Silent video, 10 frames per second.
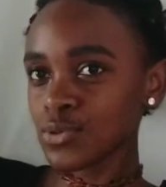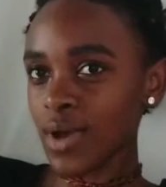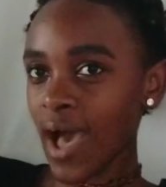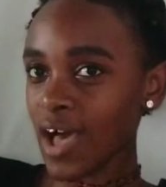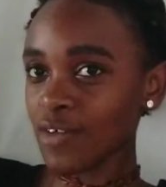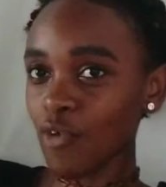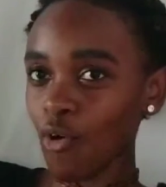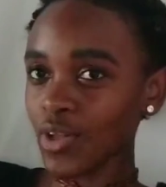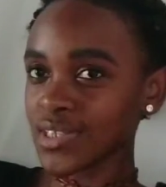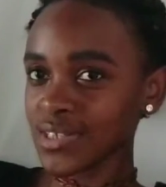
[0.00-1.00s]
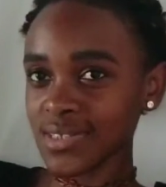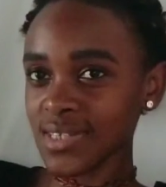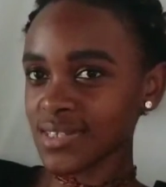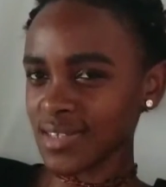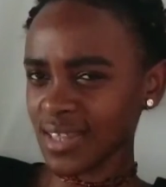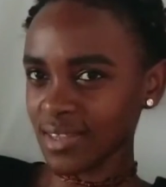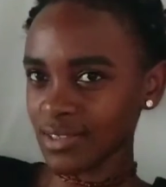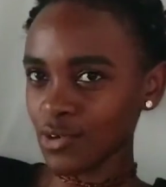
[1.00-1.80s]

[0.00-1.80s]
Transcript: to have all these things and they